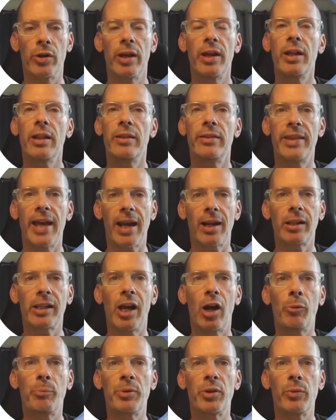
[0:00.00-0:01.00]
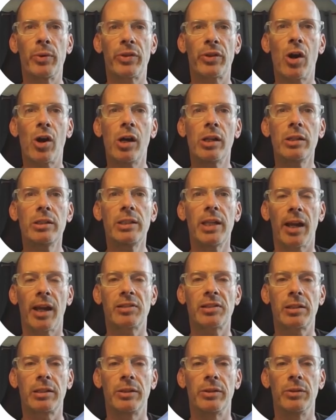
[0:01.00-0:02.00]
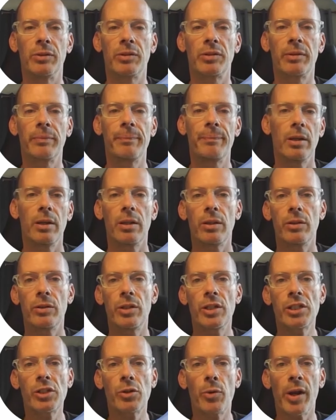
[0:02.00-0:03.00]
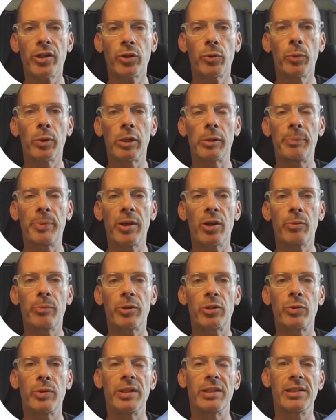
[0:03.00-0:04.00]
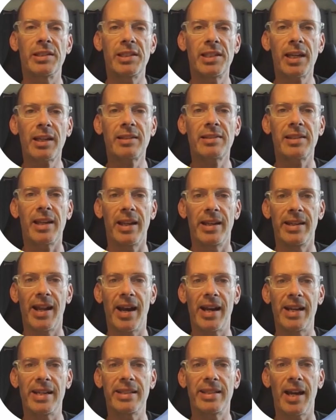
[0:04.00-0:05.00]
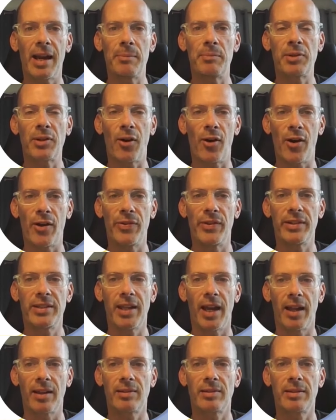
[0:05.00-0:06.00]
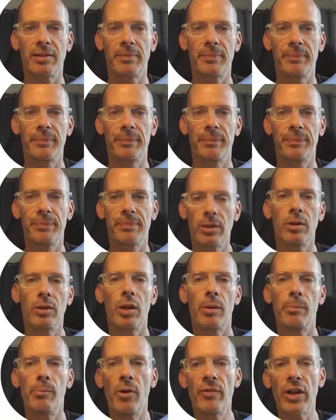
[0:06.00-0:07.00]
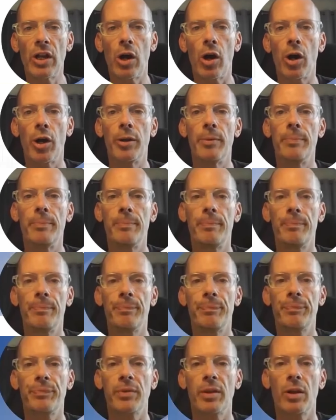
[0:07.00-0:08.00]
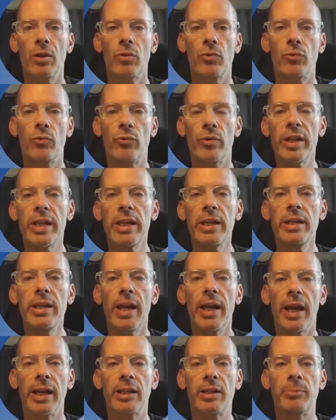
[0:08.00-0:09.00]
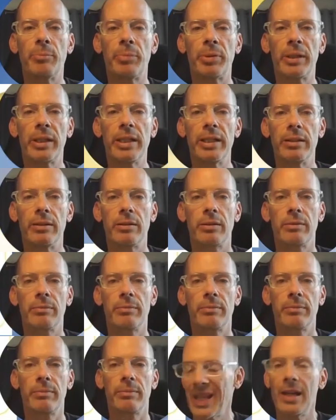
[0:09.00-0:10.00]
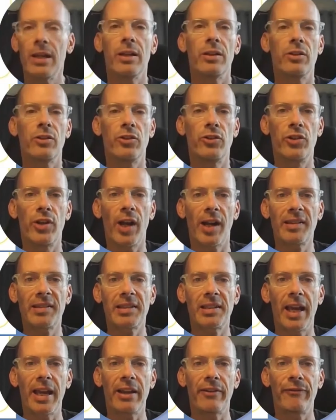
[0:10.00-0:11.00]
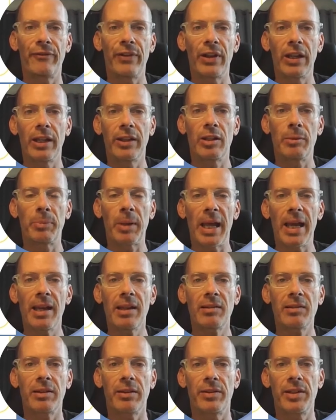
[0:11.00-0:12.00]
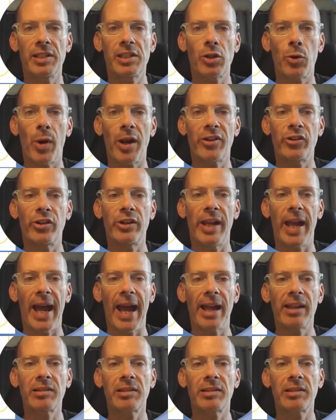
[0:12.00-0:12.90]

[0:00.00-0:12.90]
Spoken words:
That'll help you with context clues. This question will appear between 6 and 9 times on the test. Moving on. Read and complete. Just like fill in the blanks, this question asks,